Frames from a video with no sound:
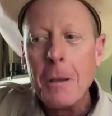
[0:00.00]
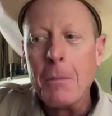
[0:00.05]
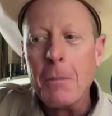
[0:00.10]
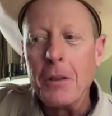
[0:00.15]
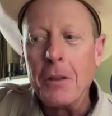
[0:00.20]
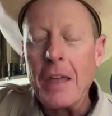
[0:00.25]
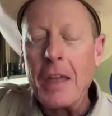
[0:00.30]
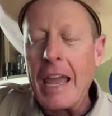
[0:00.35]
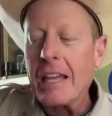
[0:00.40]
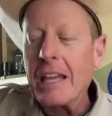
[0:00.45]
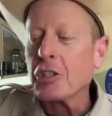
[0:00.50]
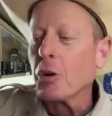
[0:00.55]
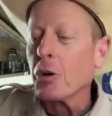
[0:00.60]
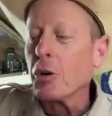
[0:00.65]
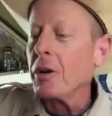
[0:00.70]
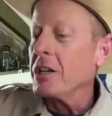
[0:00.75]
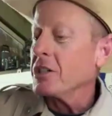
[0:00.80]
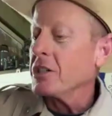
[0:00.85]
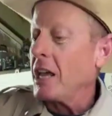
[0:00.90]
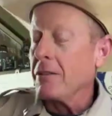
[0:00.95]
But the
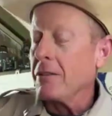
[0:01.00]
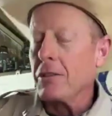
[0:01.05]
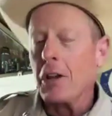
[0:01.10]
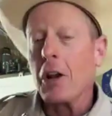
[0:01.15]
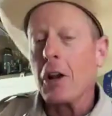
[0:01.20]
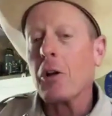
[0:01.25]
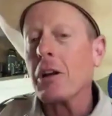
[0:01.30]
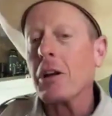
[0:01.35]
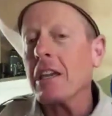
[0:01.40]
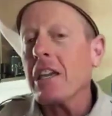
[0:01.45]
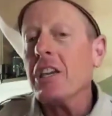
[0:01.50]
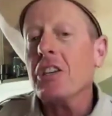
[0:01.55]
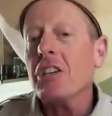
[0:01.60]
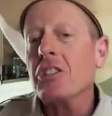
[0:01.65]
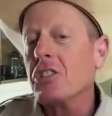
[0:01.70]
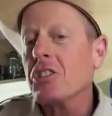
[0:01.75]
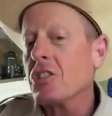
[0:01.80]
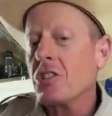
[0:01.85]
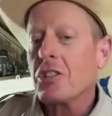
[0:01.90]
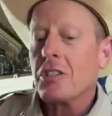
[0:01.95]
answer is, hey, there
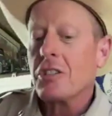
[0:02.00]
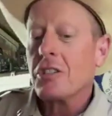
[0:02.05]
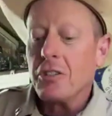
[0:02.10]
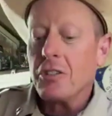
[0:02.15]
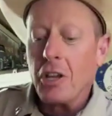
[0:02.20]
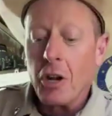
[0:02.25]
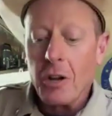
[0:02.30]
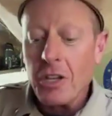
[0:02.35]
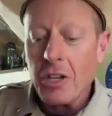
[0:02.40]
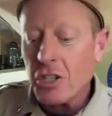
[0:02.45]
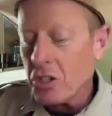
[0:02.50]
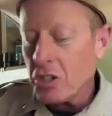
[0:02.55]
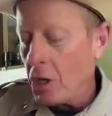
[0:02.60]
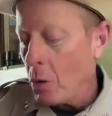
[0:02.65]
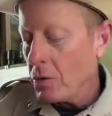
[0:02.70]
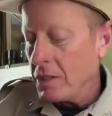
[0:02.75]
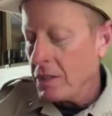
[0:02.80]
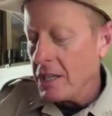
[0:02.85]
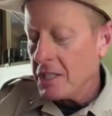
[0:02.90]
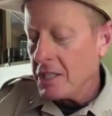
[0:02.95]
is there is
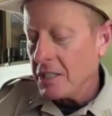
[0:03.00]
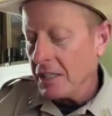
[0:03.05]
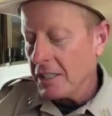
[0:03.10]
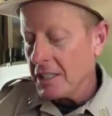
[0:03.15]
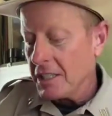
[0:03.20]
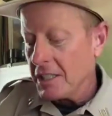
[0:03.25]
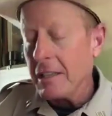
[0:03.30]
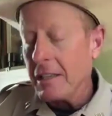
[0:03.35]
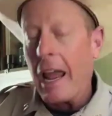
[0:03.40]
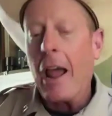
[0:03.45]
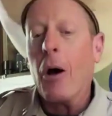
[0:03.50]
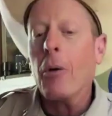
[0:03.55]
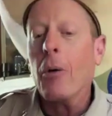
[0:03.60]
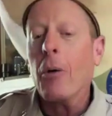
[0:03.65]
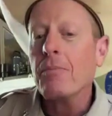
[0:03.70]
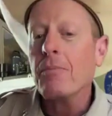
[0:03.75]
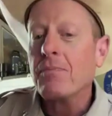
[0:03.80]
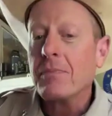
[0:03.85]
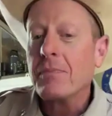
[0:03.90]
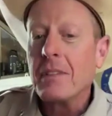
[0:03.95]
no distance.
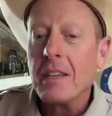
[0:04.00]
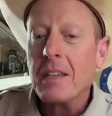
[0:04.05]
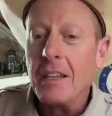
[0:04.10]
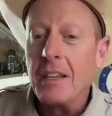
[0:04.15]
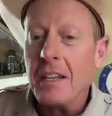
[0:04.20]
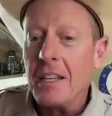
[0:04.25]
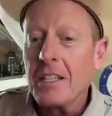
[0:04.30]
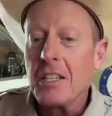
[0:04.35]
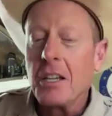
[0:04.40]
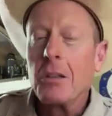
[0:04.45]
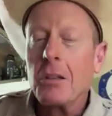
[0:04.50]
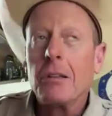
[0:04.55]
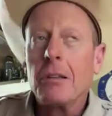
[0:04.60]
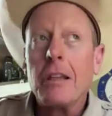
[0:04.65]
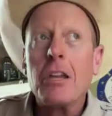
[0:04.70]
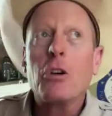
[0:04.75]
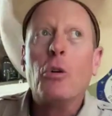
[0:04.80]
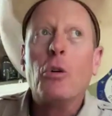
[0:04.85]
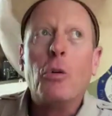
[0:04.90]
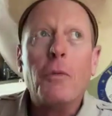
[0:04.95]
Now, it is
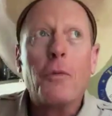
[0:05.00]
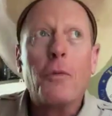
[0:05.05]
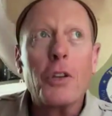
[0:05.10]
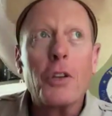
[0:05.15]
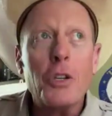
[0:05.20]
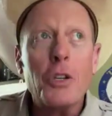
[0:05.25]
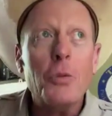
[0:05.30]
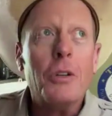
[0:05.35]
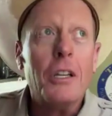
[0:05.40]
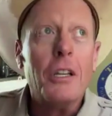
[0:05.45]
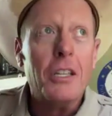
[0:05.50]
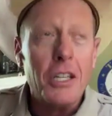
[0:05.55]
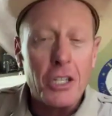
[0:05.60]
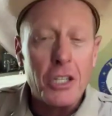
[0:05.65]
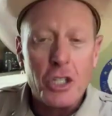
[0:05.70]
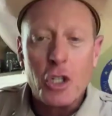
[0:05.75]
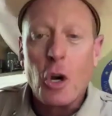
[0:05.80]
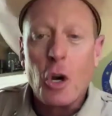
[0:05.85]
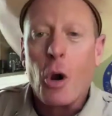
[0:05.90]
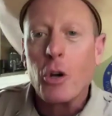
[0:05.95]
illegal for you to
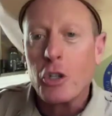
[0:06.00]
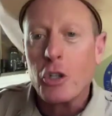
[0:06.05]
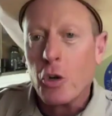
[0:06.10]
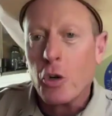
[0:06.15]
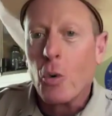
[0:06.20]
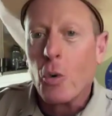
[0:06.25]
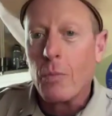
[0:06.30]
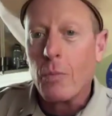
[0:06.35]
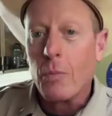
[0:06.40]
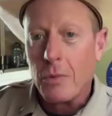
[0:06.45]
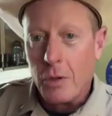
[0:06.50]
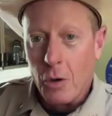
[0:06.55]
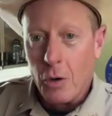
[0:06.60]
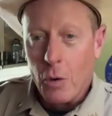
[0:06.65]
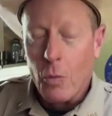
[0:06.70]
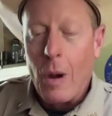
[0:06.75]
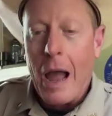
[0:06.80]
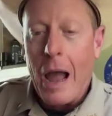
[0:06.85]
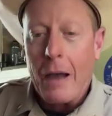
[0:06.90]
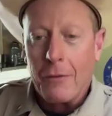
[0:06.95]
discharge your
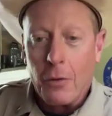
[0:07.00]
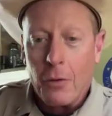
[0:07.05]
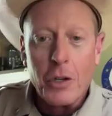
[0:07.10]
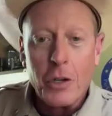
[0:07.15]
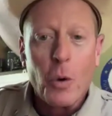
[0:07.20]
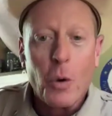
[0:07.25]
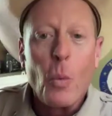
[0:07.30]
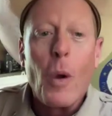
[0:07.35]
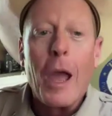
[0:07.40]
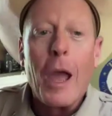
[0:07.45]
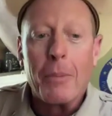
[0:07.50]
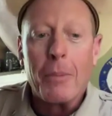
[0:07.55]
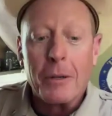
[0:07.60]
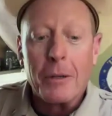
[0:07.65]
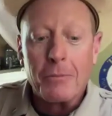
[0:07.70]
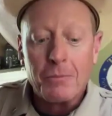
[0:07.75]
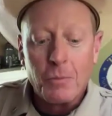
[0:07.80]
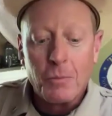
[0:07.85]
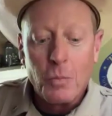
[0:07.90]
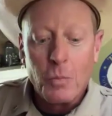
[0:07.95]
your rifle, your
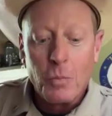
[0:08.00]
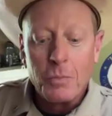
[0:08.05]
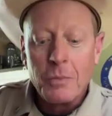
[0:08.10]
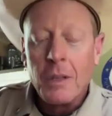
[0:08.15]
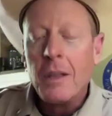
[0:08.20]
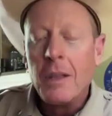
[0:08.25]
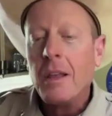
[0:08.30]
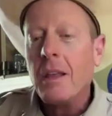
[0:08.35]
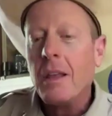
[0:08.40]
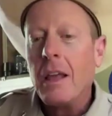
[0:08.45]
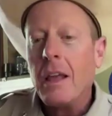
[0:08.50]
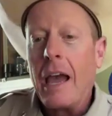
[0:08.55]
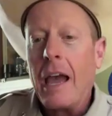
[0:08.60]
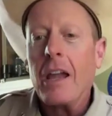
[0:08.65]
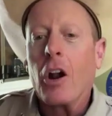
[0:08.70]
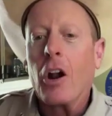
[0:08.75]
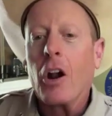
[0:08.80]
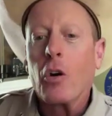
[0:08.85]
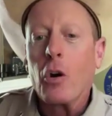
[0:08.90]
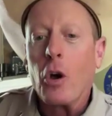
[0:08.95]
weapon,
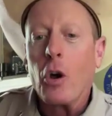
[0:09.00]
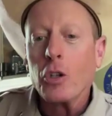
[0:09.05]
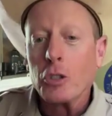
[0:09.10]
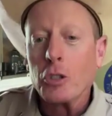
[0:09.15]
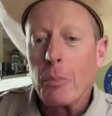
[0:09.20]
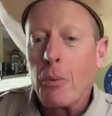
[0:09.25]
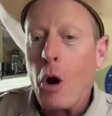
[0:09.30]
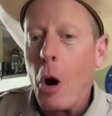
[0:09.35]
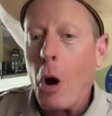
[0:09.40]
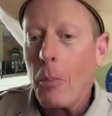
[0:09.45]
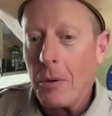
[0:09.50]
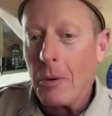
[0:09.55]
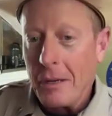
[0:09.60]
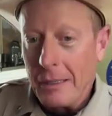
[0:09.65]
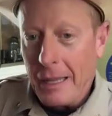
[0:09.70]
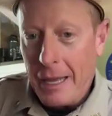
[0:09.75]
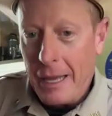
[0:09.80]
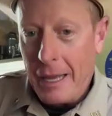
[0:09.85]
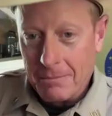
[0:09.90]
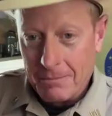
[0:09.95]
hey, across a
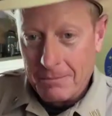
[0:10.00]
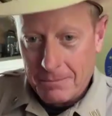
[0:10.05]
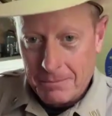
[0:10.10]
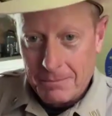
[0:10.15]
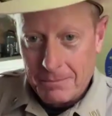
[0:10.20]
property line.